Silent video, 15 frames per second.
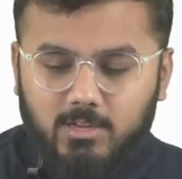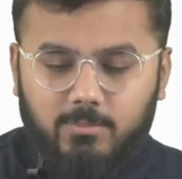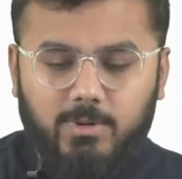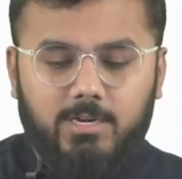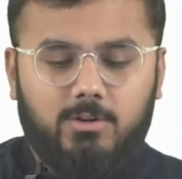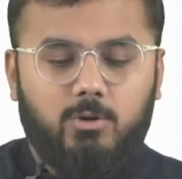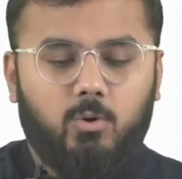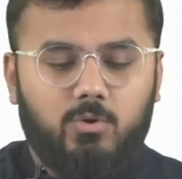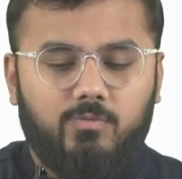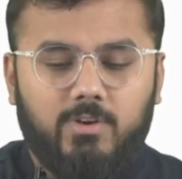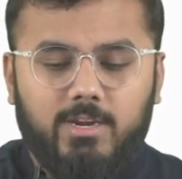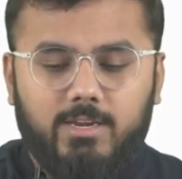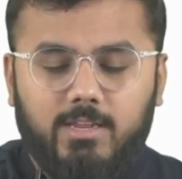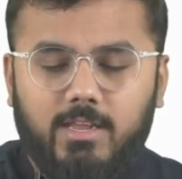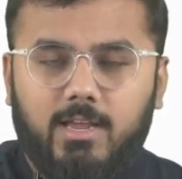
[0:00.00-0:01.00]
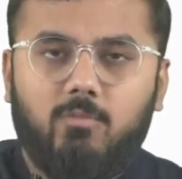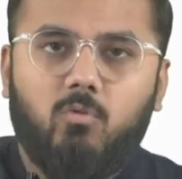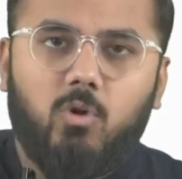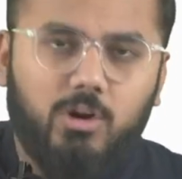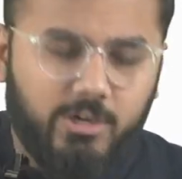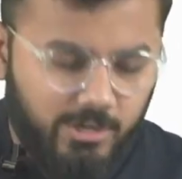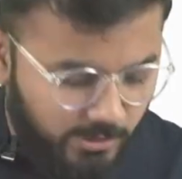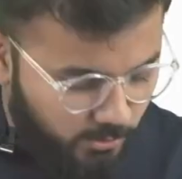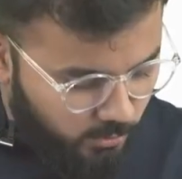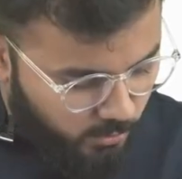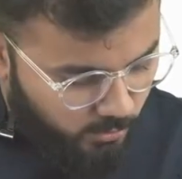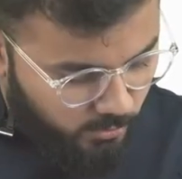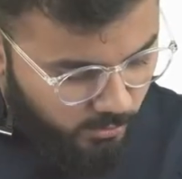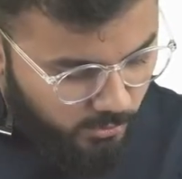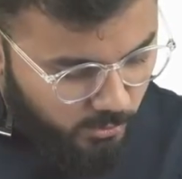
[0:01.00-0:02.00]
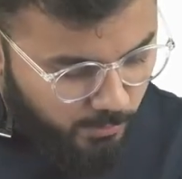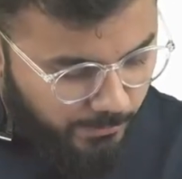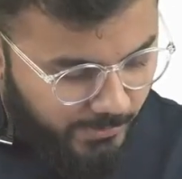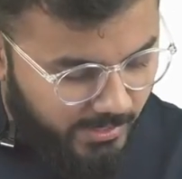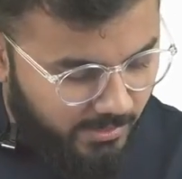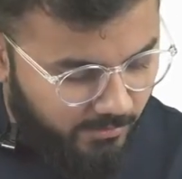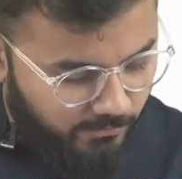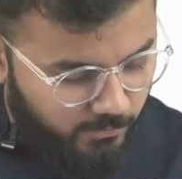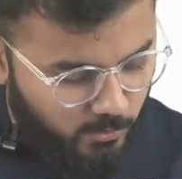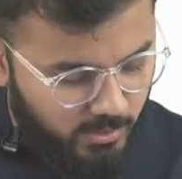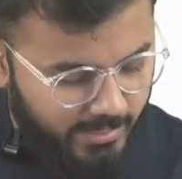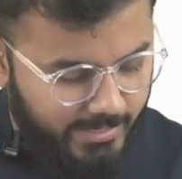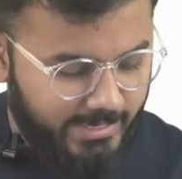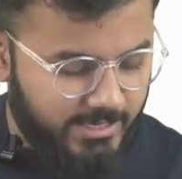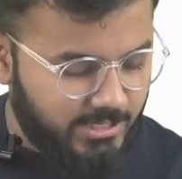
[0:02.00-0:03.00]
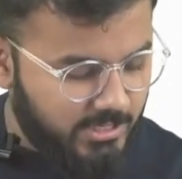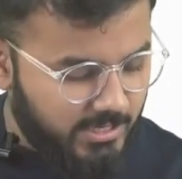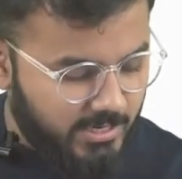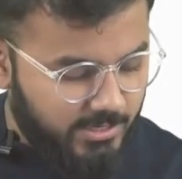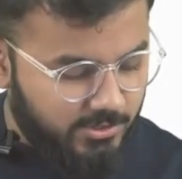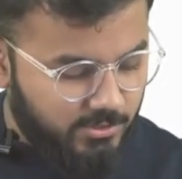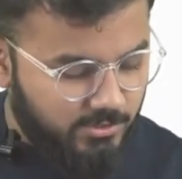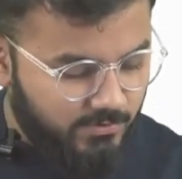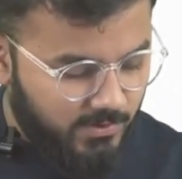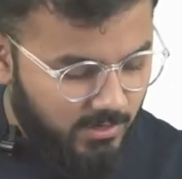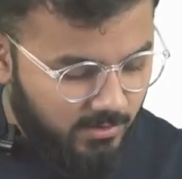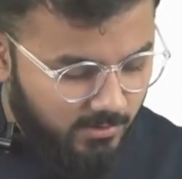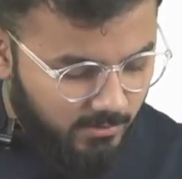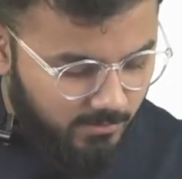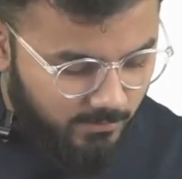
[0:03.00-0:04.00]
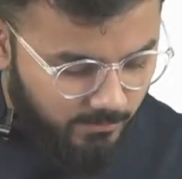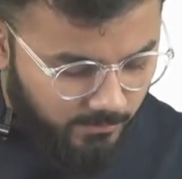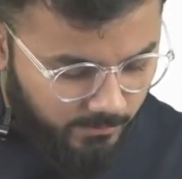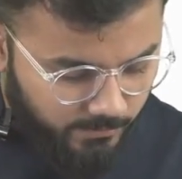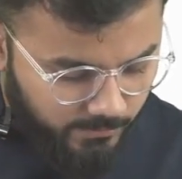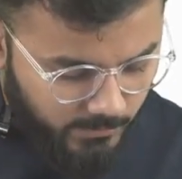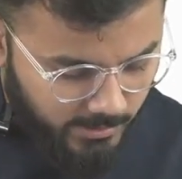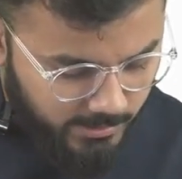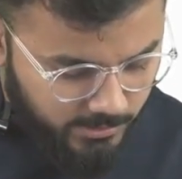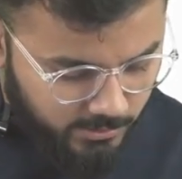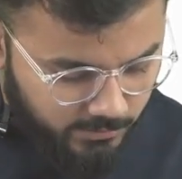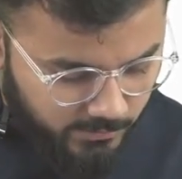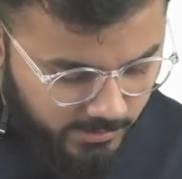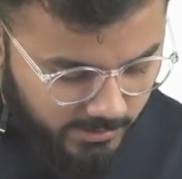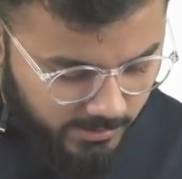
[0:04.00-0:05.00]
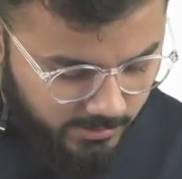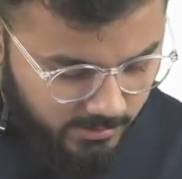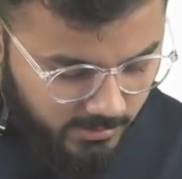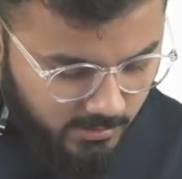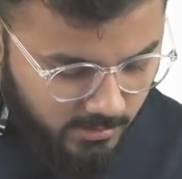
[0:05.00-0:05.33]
But don't worry, I want you to pay full attention as usual, as usually.